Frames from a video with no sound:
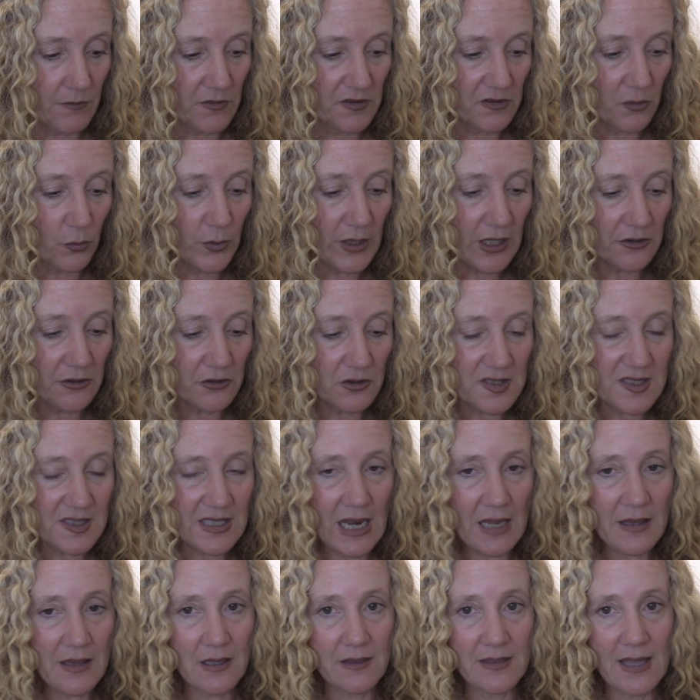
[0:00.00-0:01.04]
So we
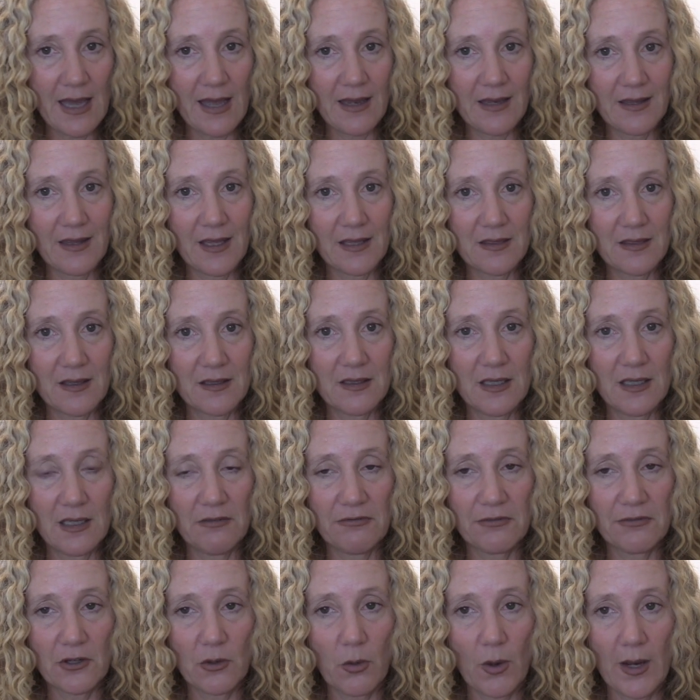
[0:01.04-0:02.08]
understand that the need
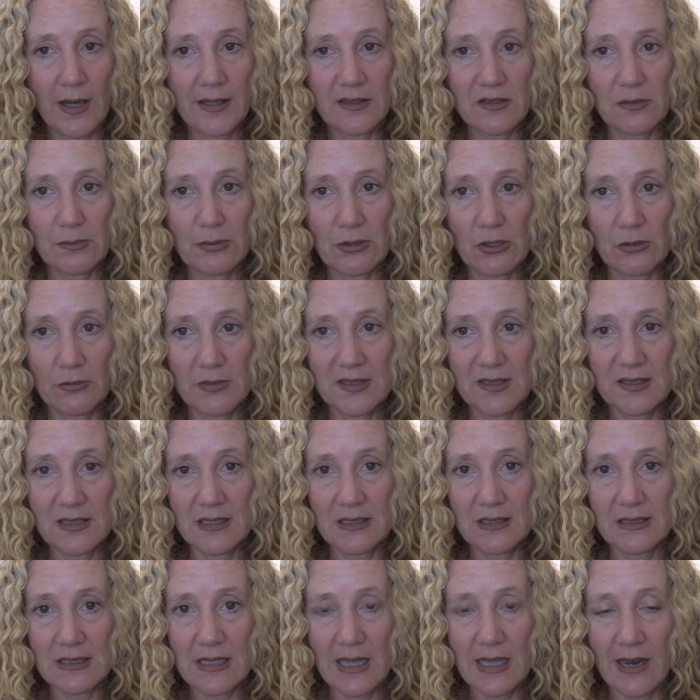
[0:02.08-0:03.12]
for quiet
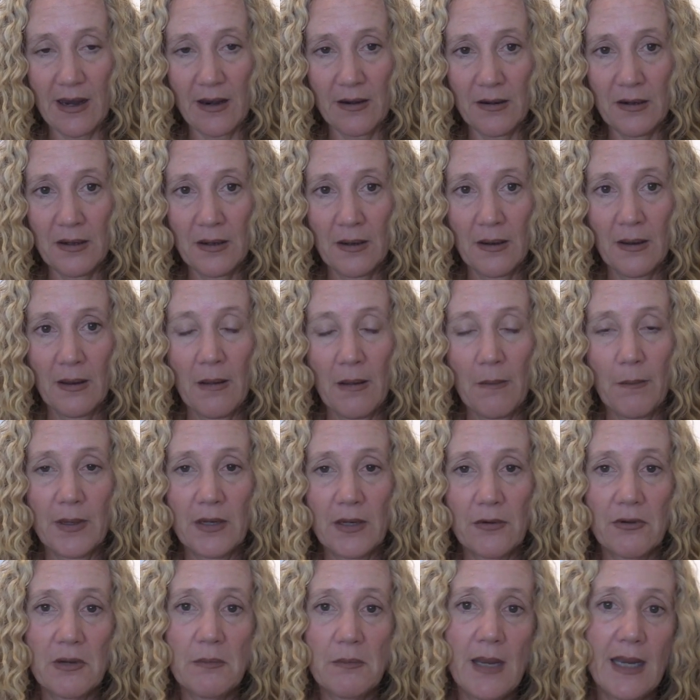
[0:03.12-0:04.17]
diplomacy is there,
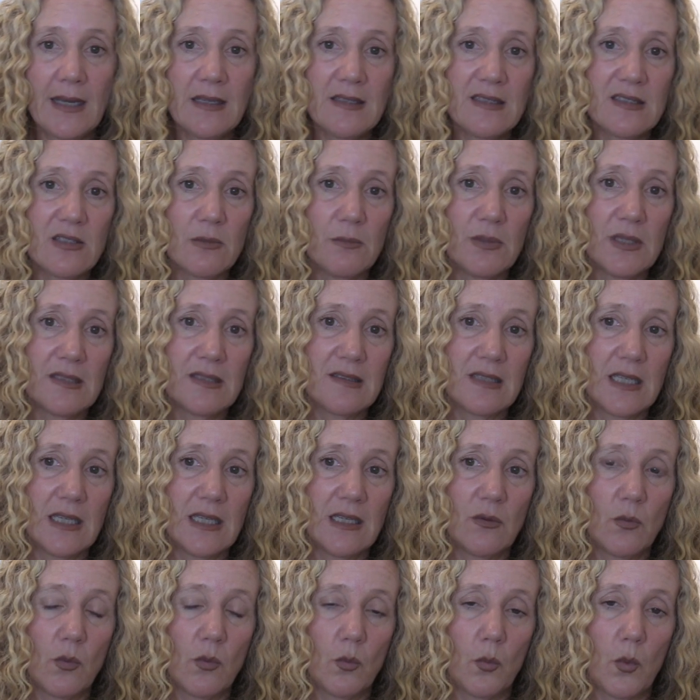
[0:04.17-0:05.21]
but it remains to be
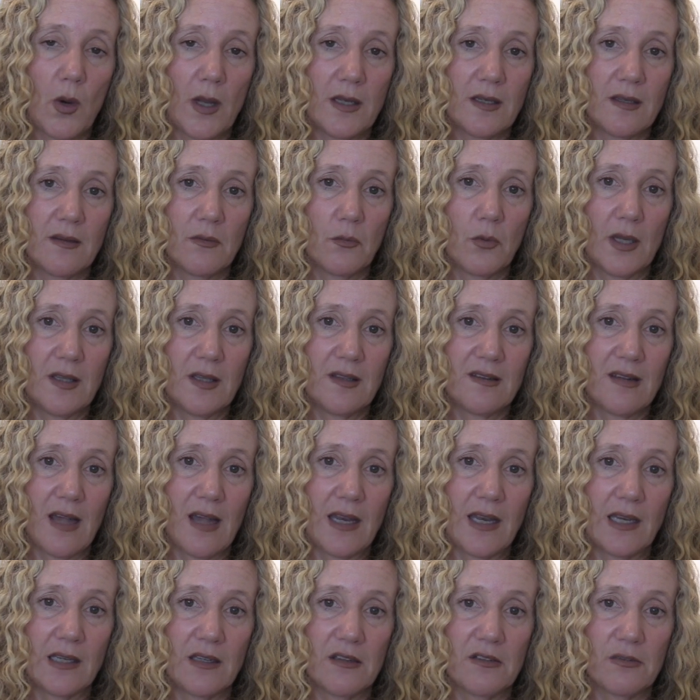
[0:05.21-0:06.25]
seen what
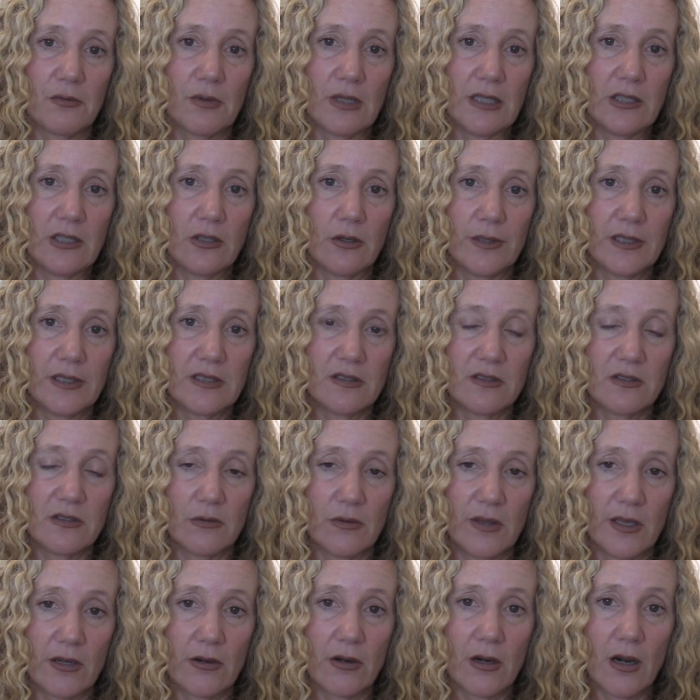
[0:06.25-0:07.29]
SADC is really going to
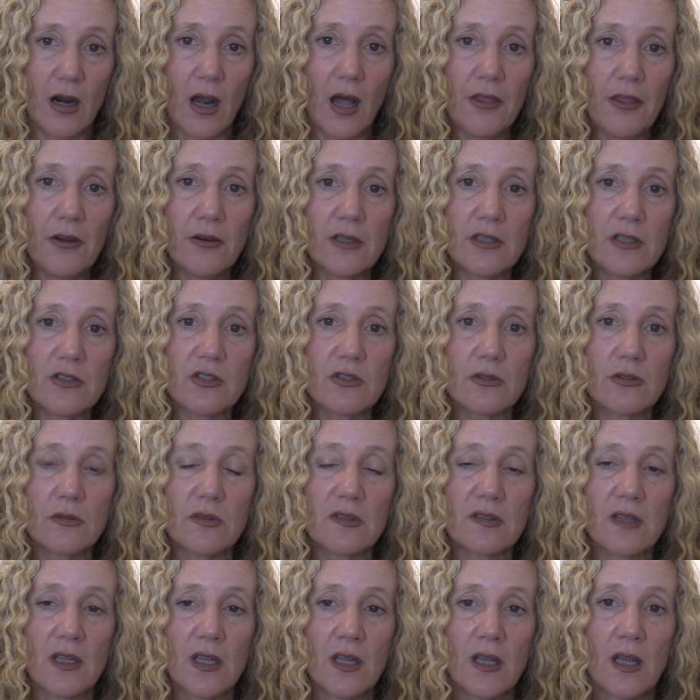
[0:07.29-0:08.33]
do. There are other
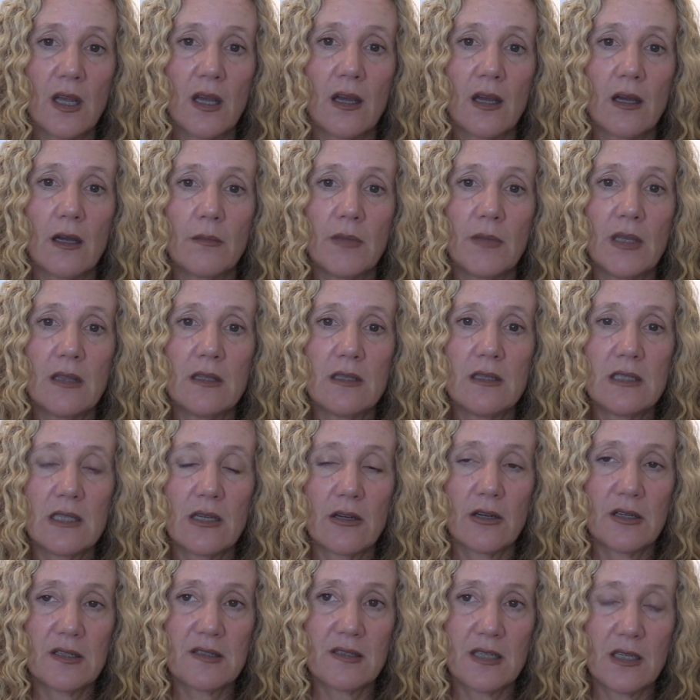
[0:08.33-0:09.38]
issues in the
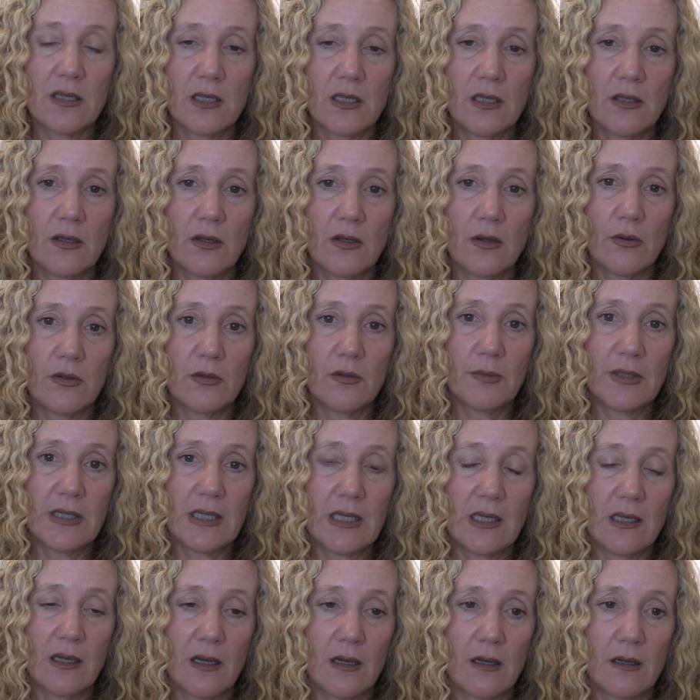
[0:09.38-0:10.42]
DRC,
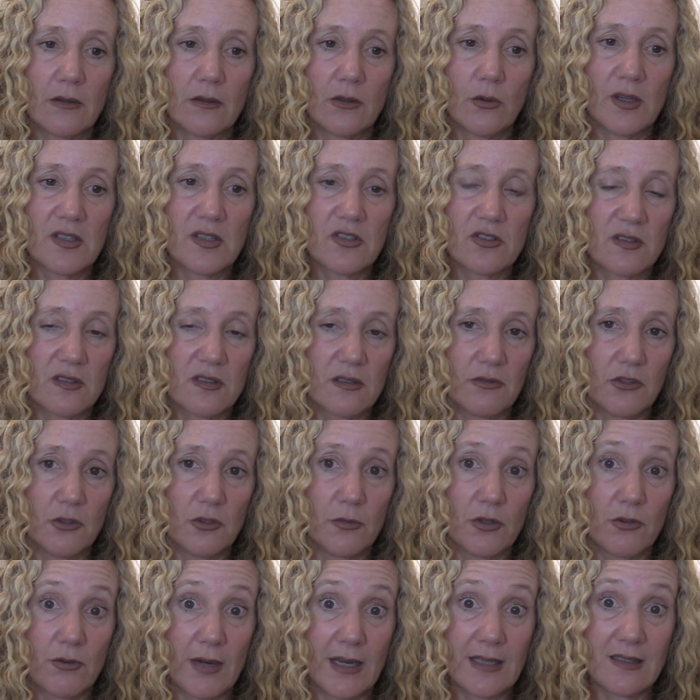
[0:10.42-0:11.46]
notably questions of
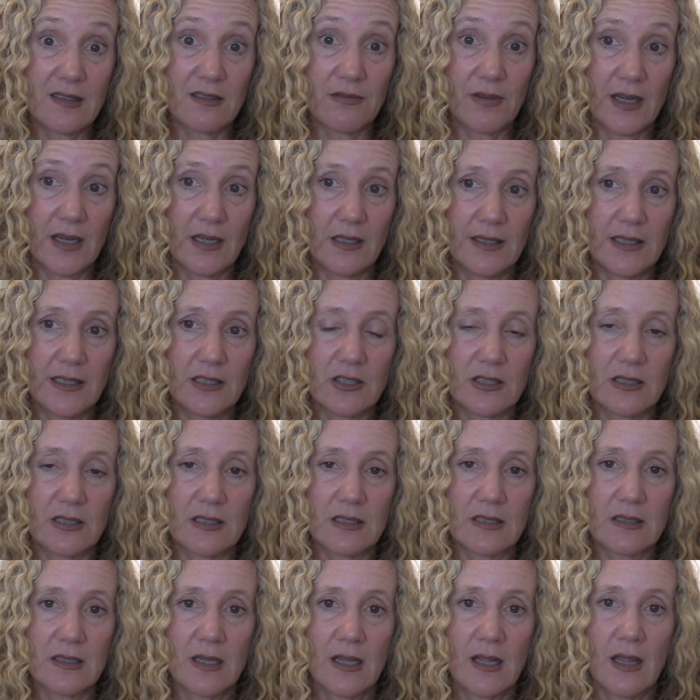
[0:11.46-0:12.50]
human rights
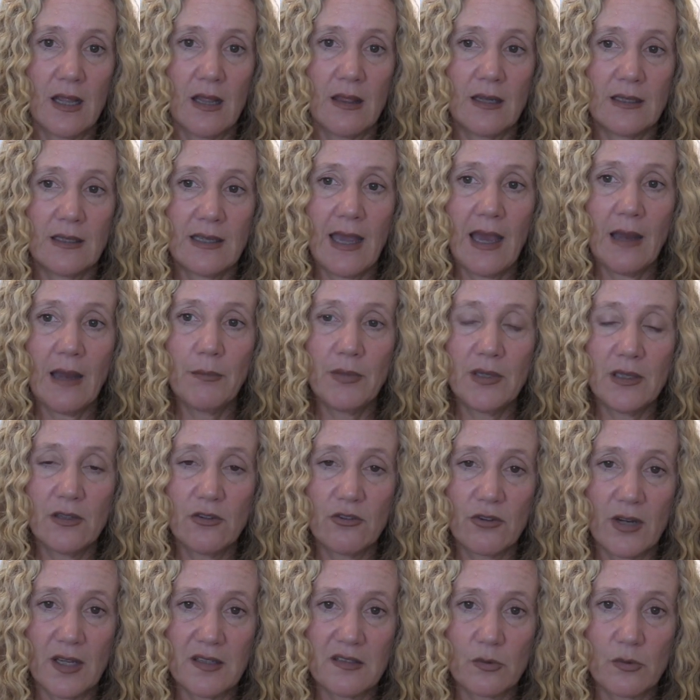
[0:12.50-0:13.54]
violations, that can be
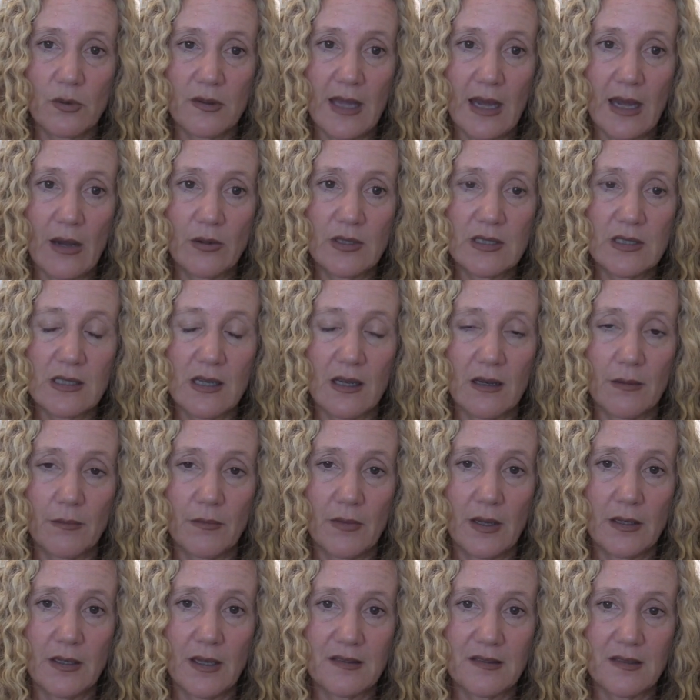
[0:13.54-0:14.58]
addressed without
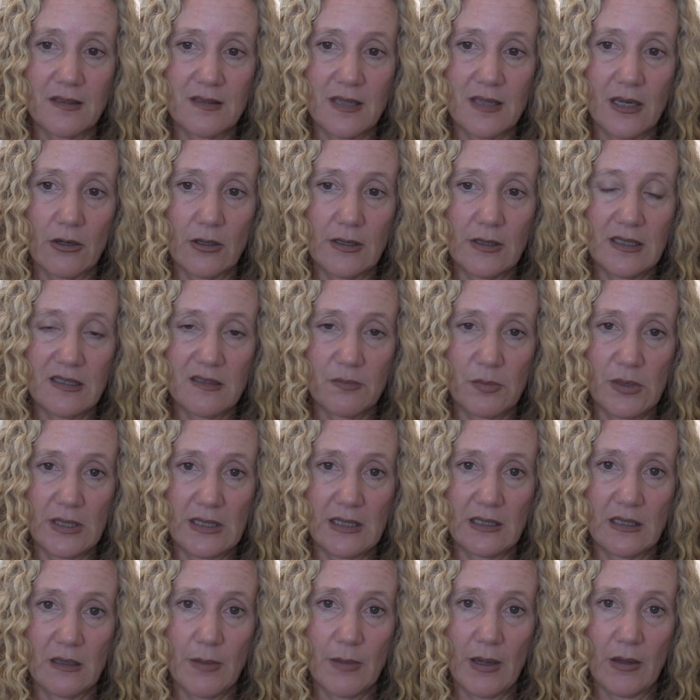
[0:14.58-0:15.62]
necessarily
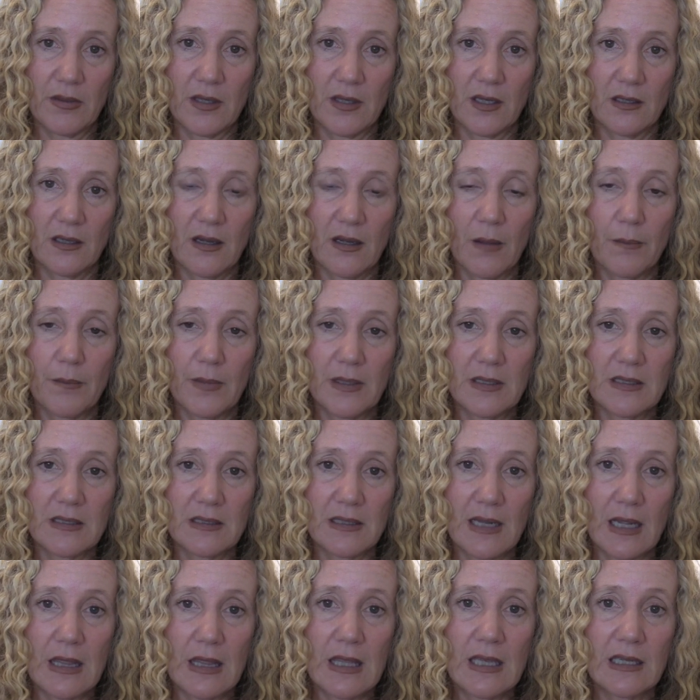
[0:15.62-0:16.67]
speaking about the incumbent.
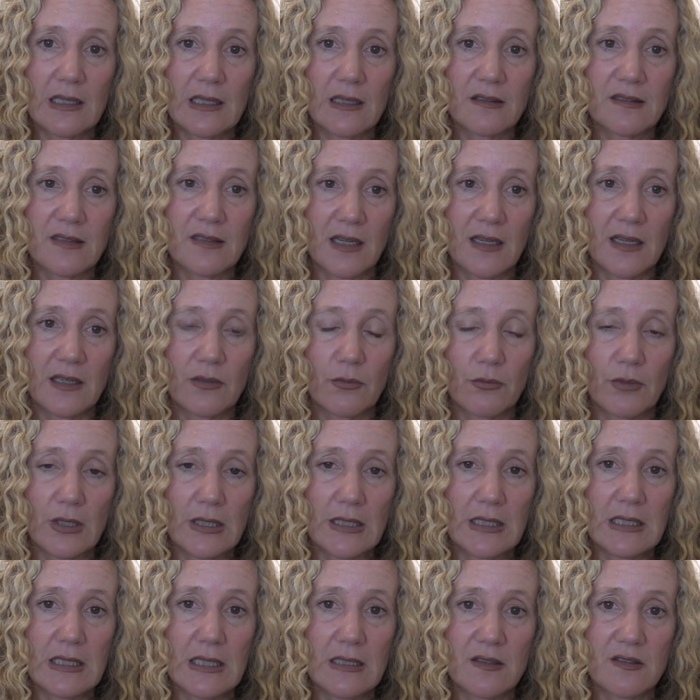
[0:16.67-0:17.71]
And I think SADC
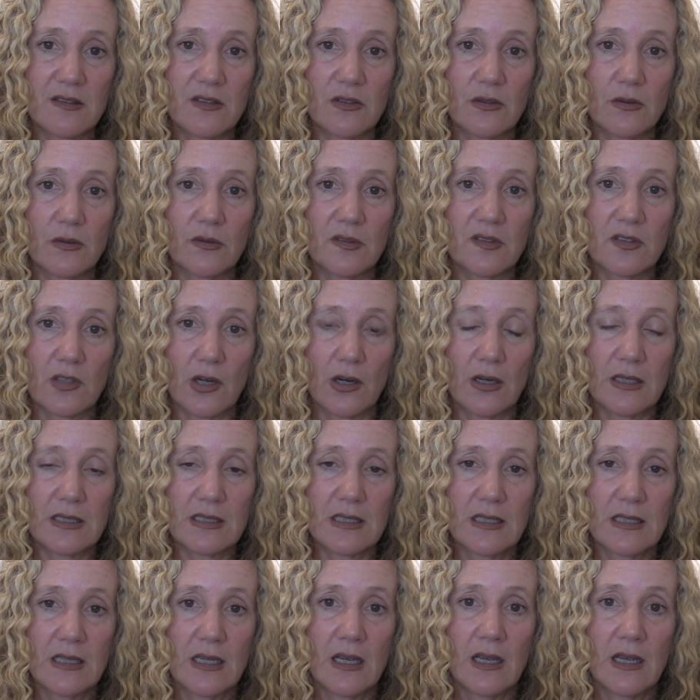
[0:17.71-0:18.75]
really needs to start